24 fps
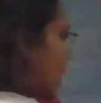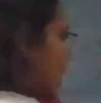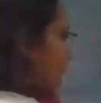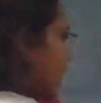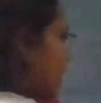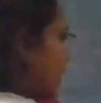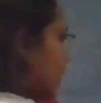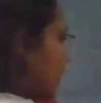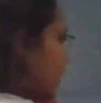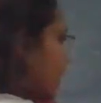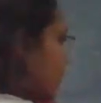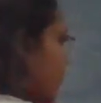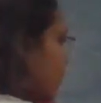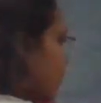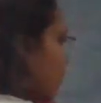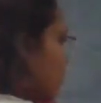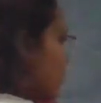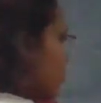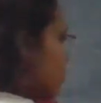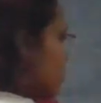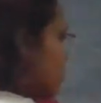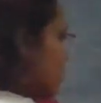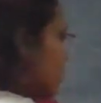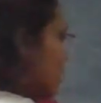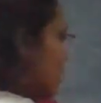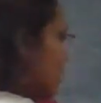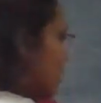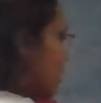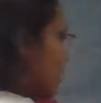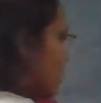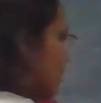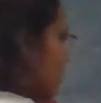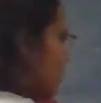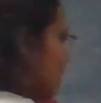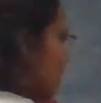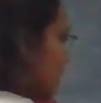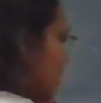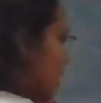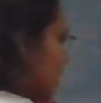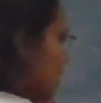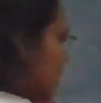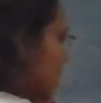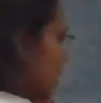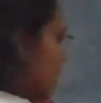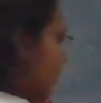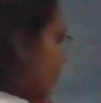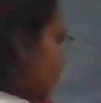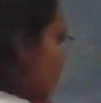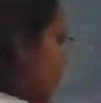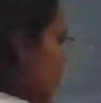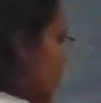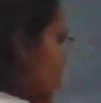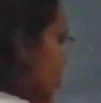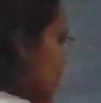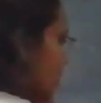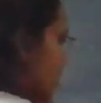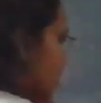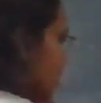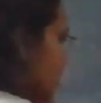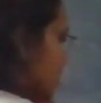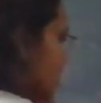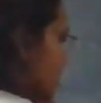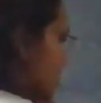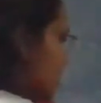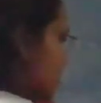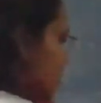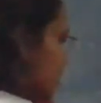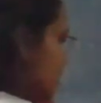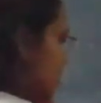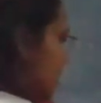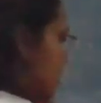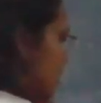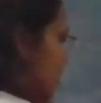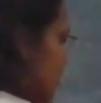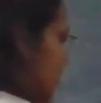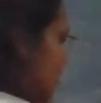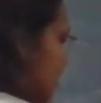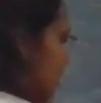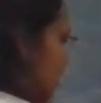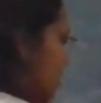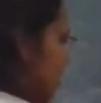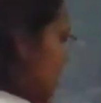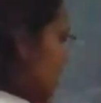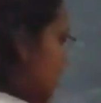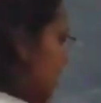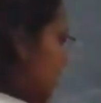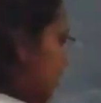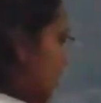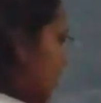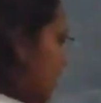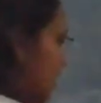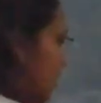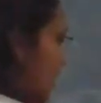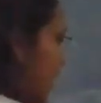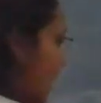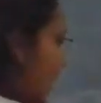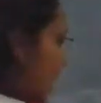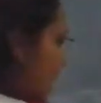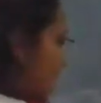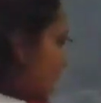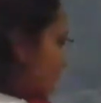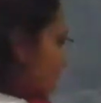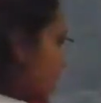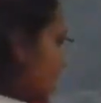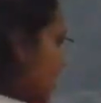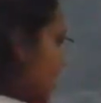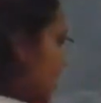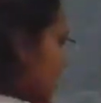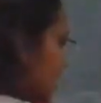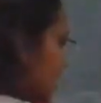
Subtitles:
lighted portion, other portion which is in the dark.